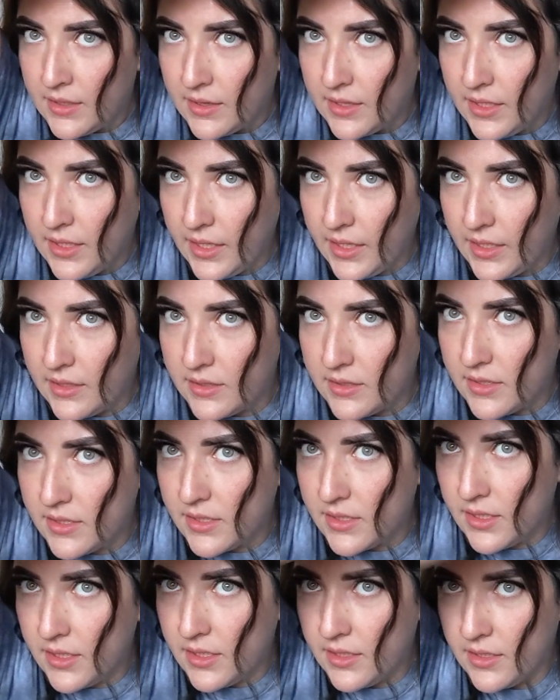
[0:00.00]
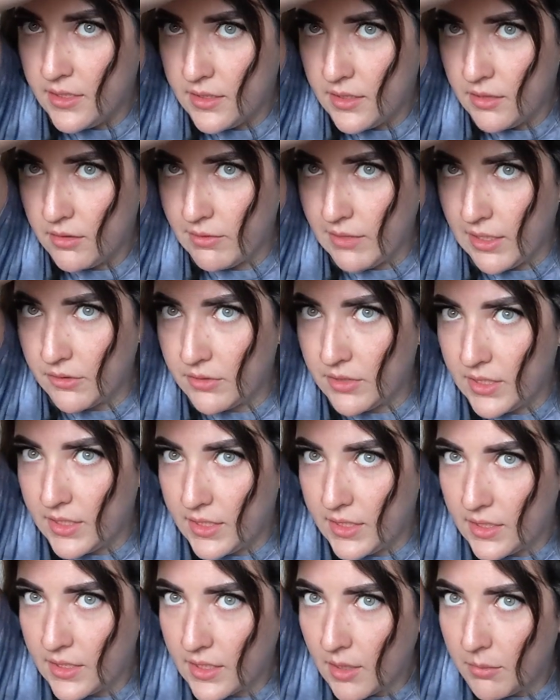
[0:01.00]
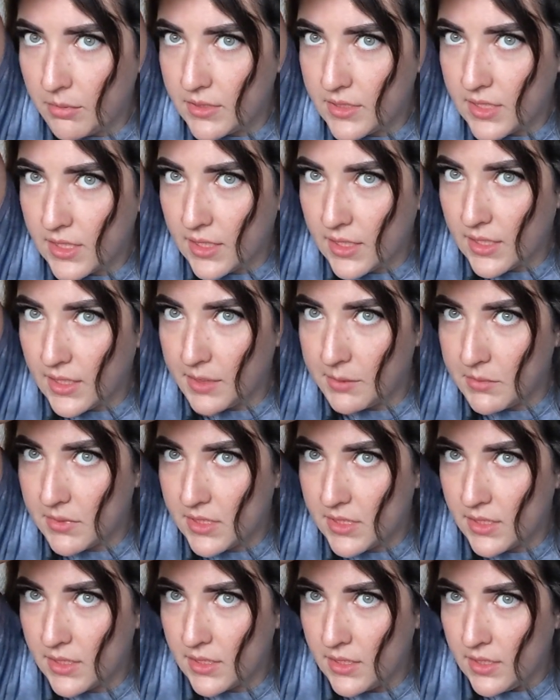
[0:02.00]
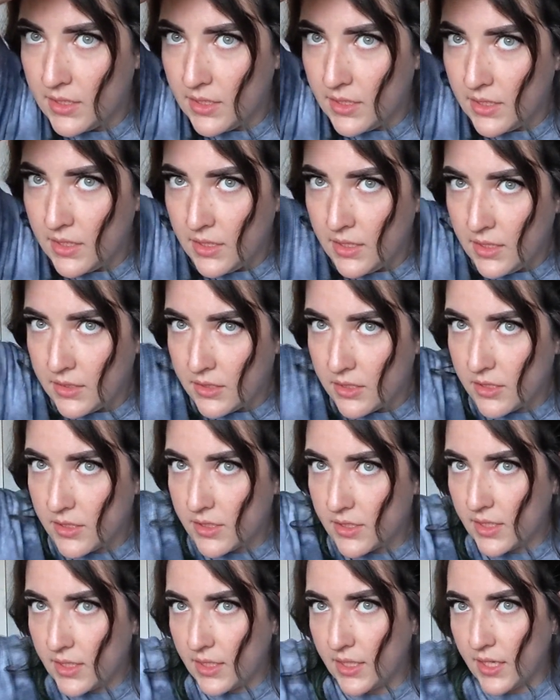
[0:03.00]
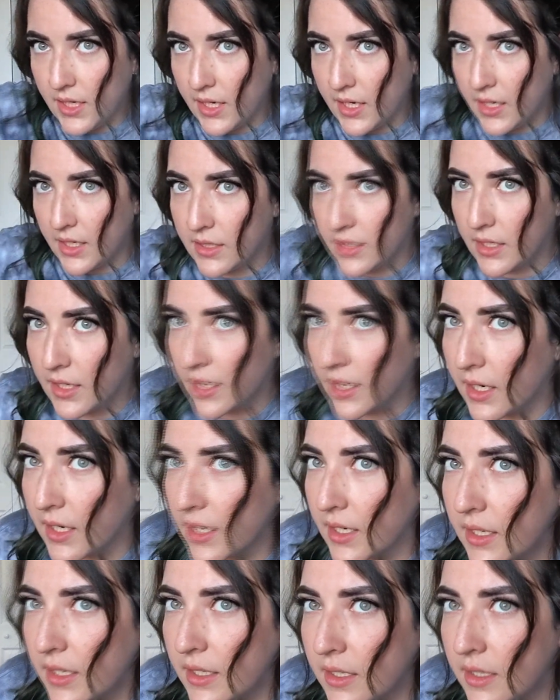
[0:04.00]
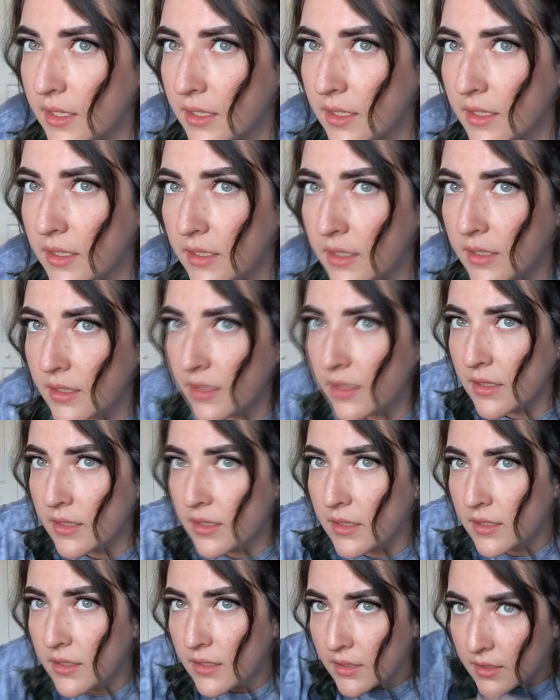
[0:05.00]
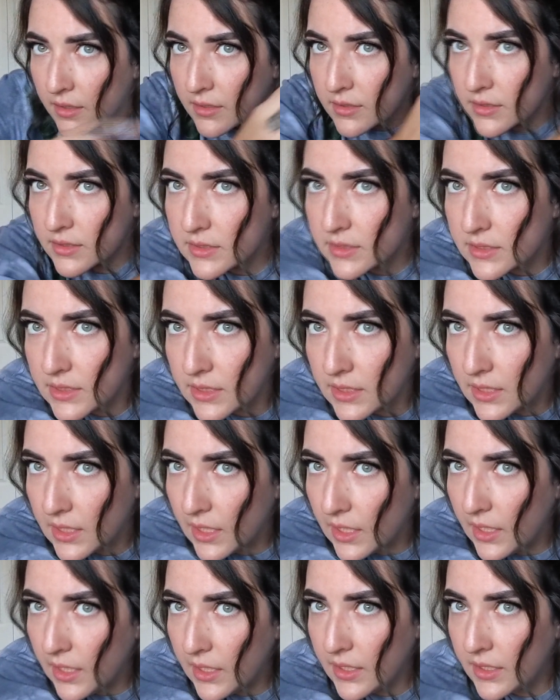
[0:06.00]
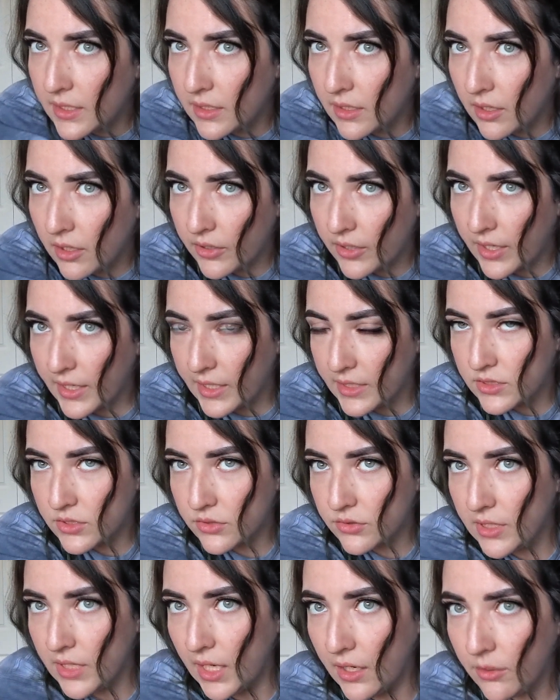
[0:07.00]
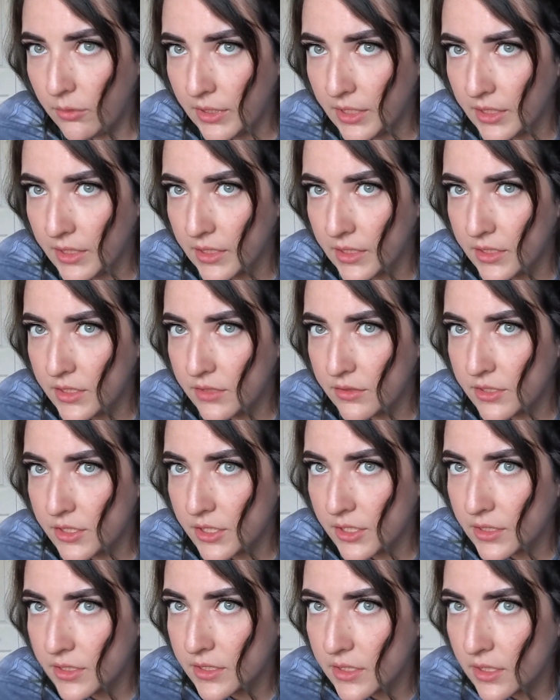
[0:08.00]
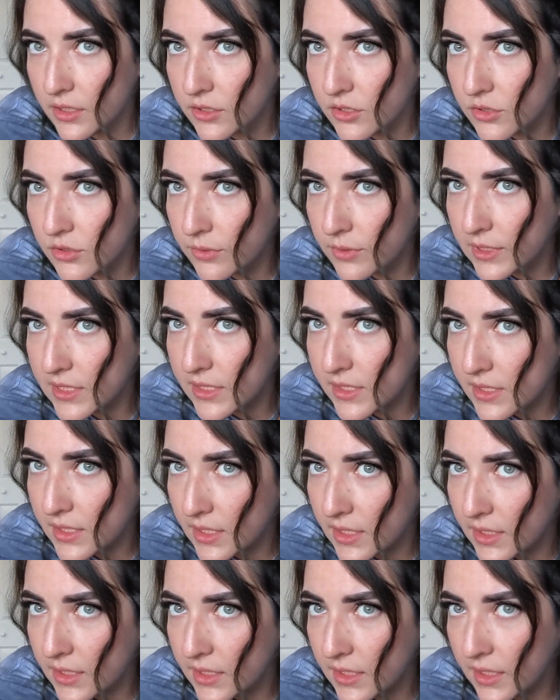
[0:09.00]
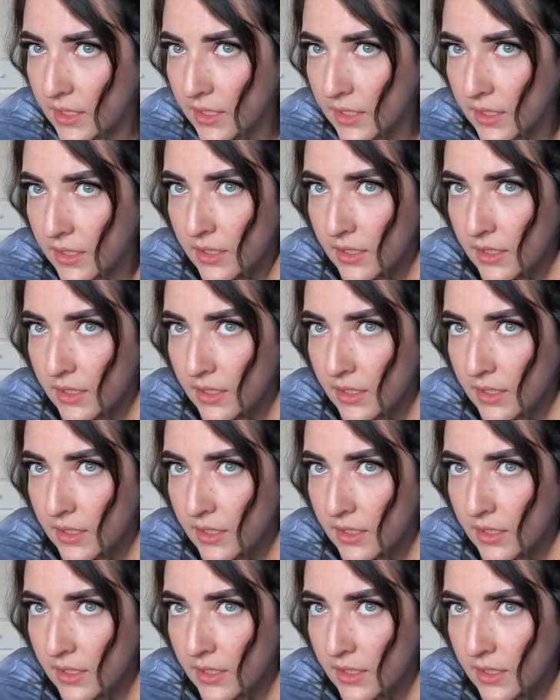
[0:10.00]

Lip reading: the ends around it a couple times just to get it on there. See that? Okay, so now what you're gonna do is you're gonna start twisting